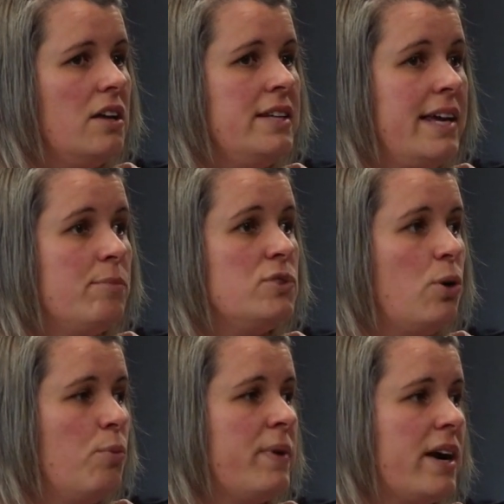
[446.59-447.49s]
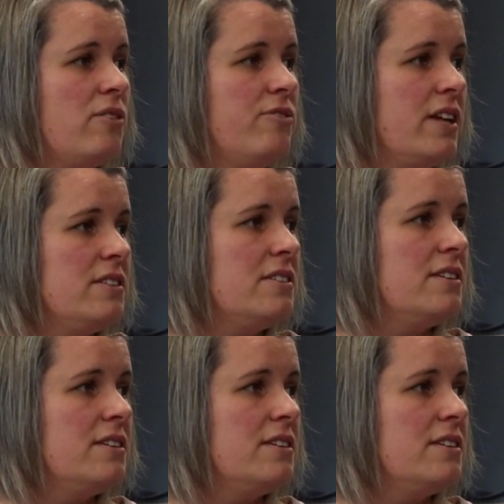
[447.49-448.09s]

name to Hope Magherafelt.